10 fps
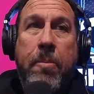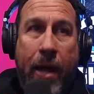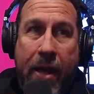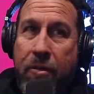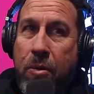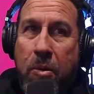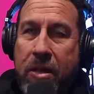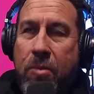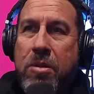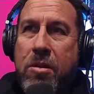by
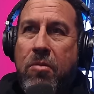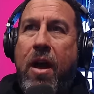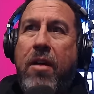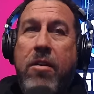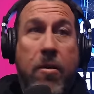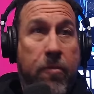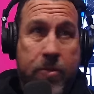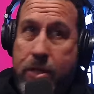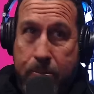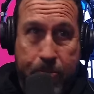everyone that was around you, and
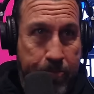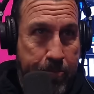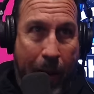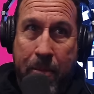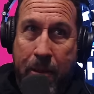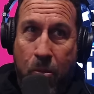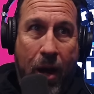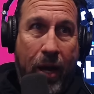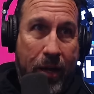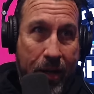just by me
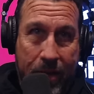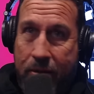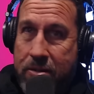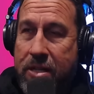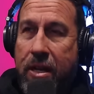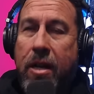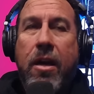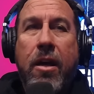walking in there and seeing you,